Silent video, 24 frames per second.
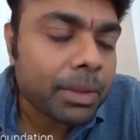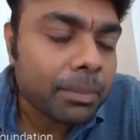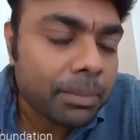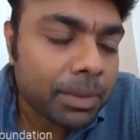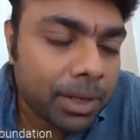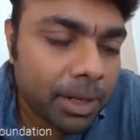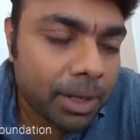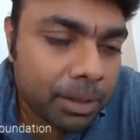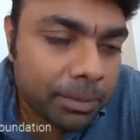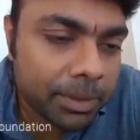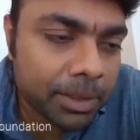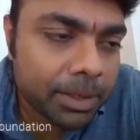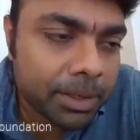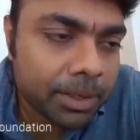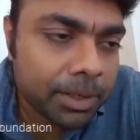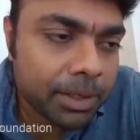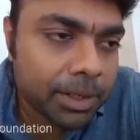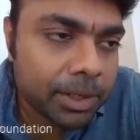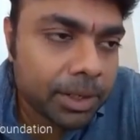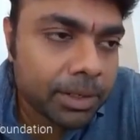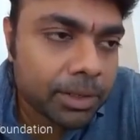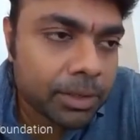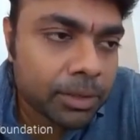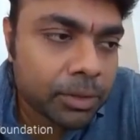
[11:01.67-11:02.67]
Benami
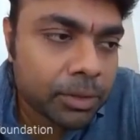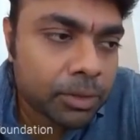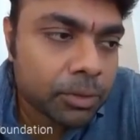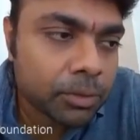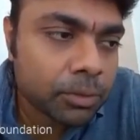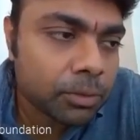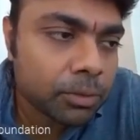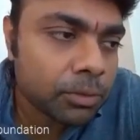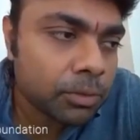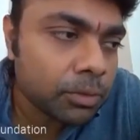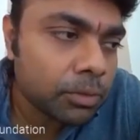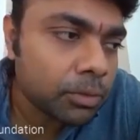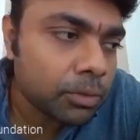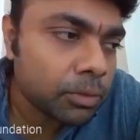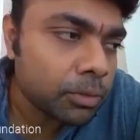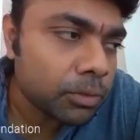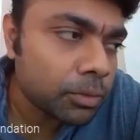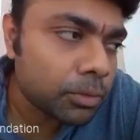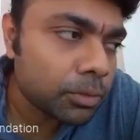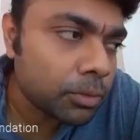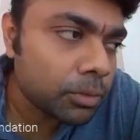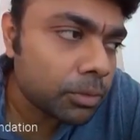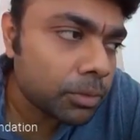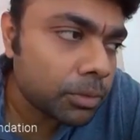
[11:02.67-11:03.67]
regulators to
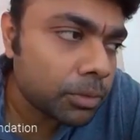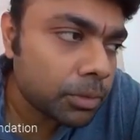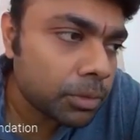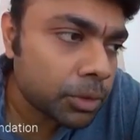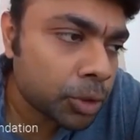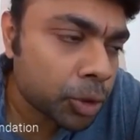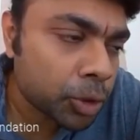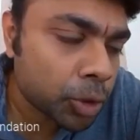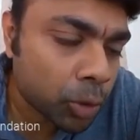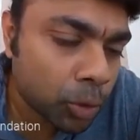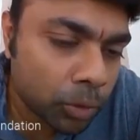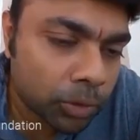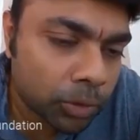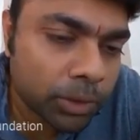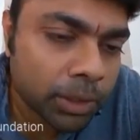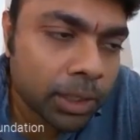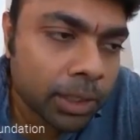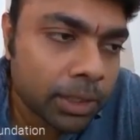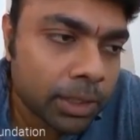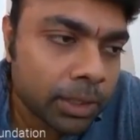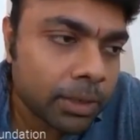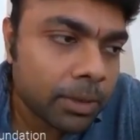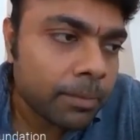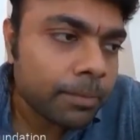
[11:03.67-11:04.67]
show
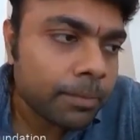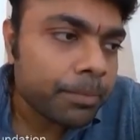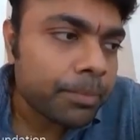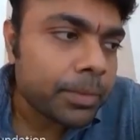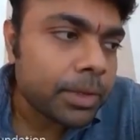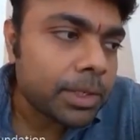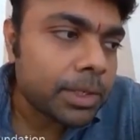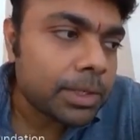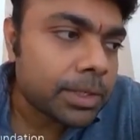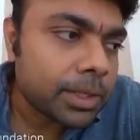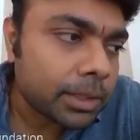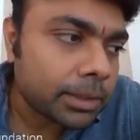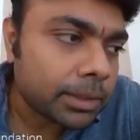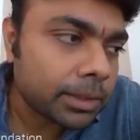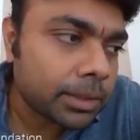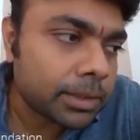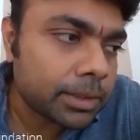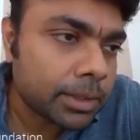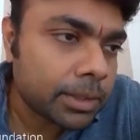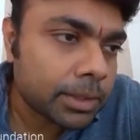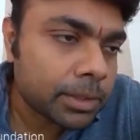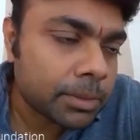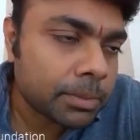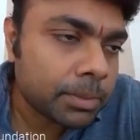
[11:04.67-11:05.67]
that such
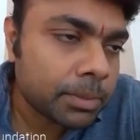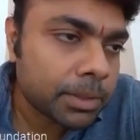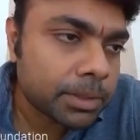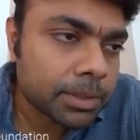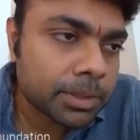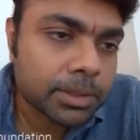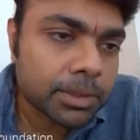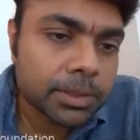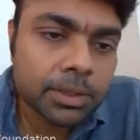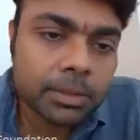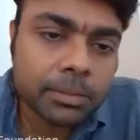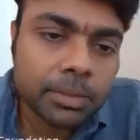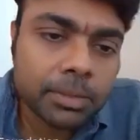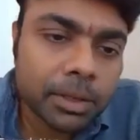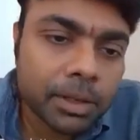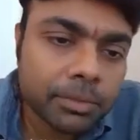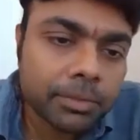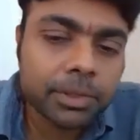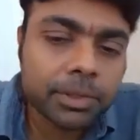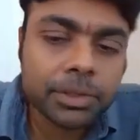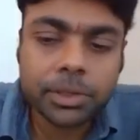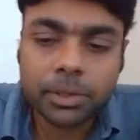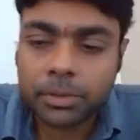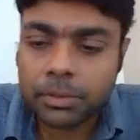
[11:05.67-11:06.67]
and such person is a
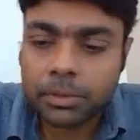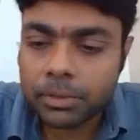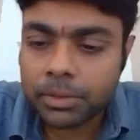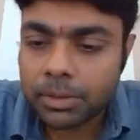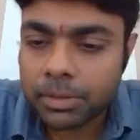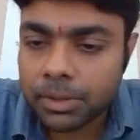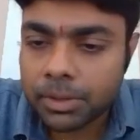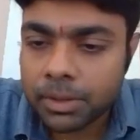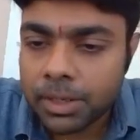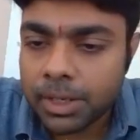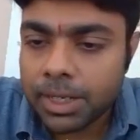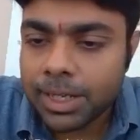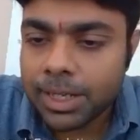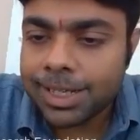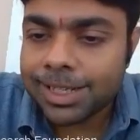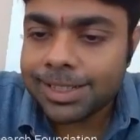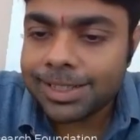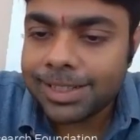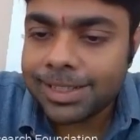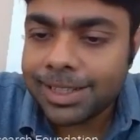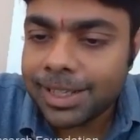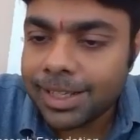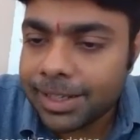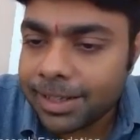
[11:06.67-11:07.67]
beneficial owner.
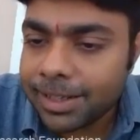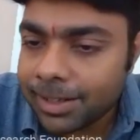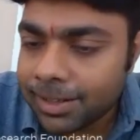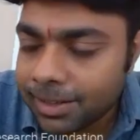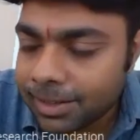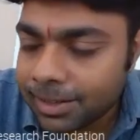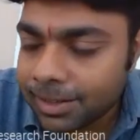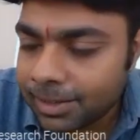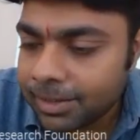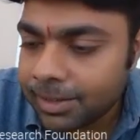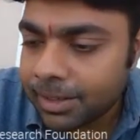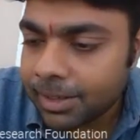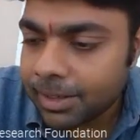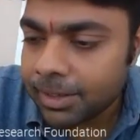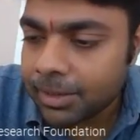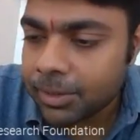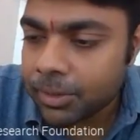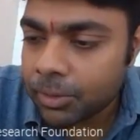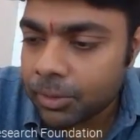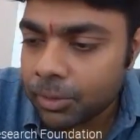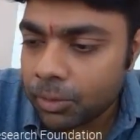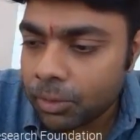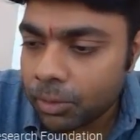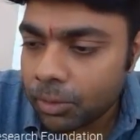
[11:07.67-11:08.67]
Their
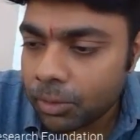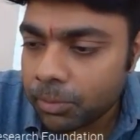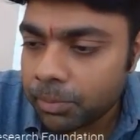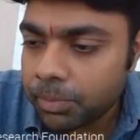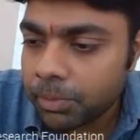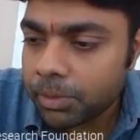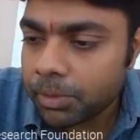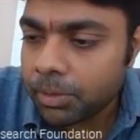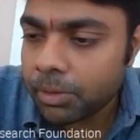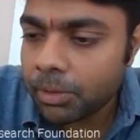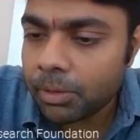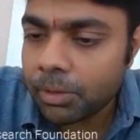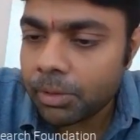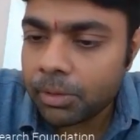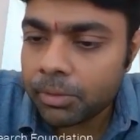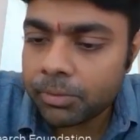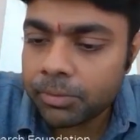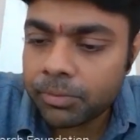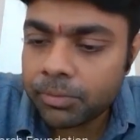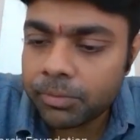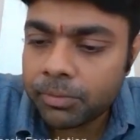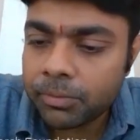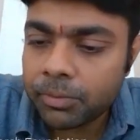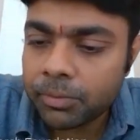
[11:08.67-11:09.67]
scope
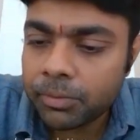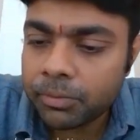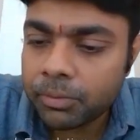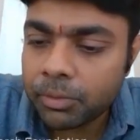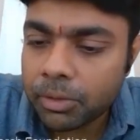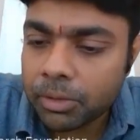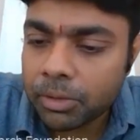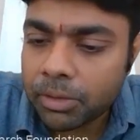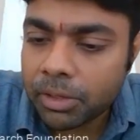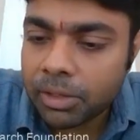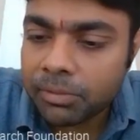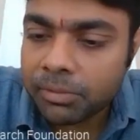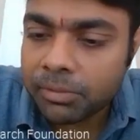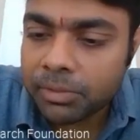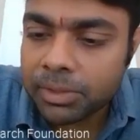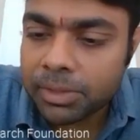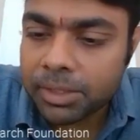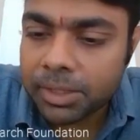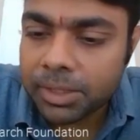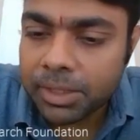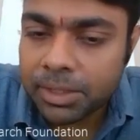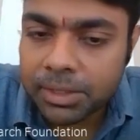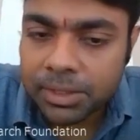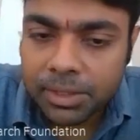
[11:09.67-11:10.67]
of for
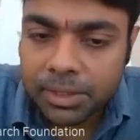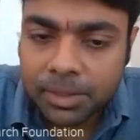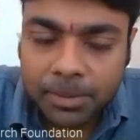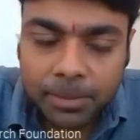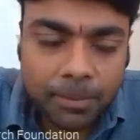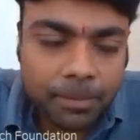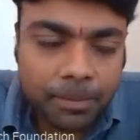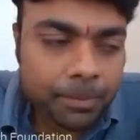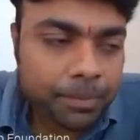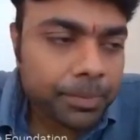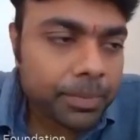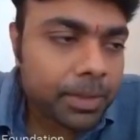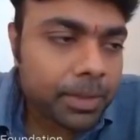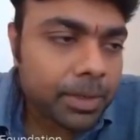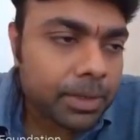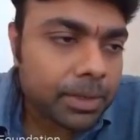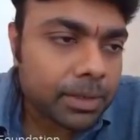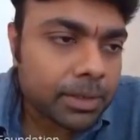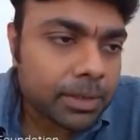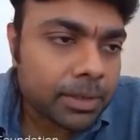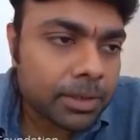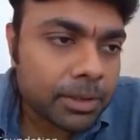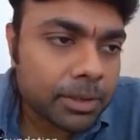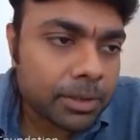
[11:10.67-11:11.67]
confiscation
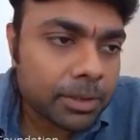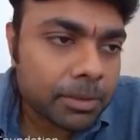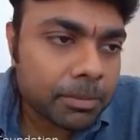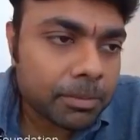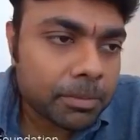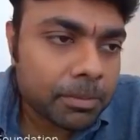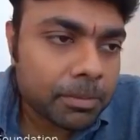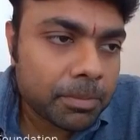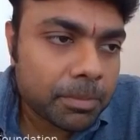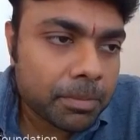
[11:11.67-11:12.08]
uh,